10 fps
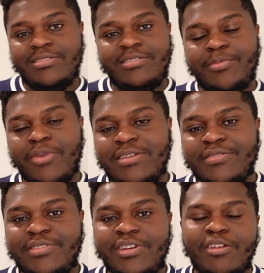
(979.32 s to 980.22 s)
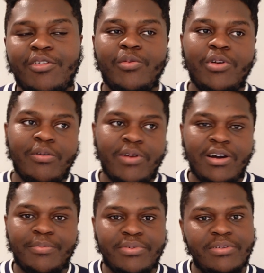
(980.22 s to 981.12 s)
The price of CRO will go
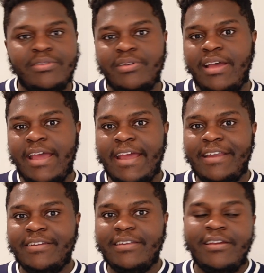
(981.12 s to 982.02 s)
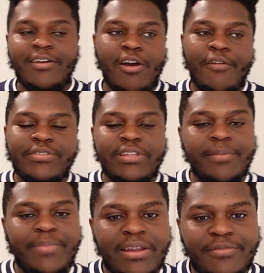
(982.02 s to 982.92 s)
up, and obviously the
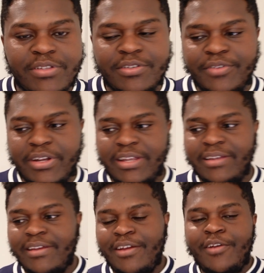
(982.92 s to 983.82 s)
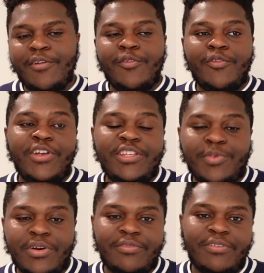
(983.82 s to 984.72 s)
benefits already. Free
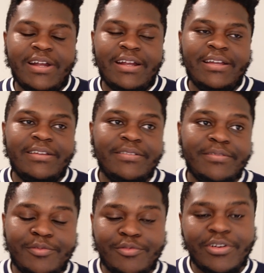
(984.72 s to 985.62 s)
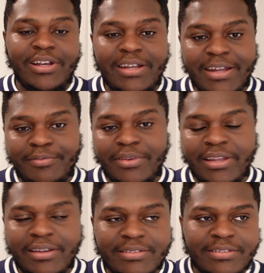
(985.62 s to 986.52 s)
Spotify, free
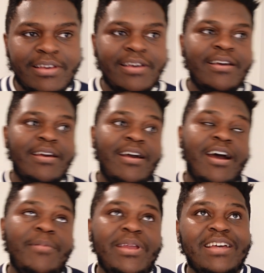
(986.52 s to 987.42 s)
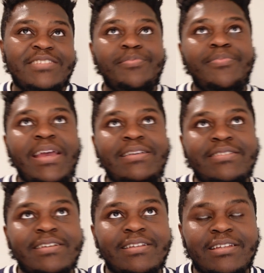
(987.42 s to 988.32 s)
Netflix. I mean, that's
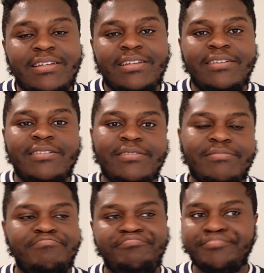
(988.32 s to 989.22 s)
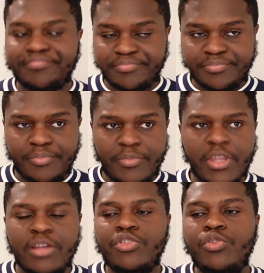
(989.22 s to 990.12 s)
basically
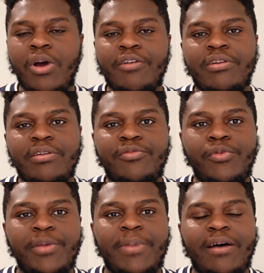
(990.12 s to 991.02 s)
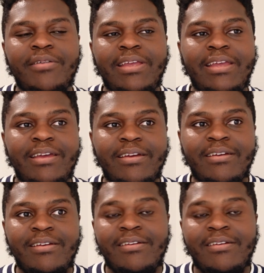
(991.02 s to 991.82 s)
£240 a year.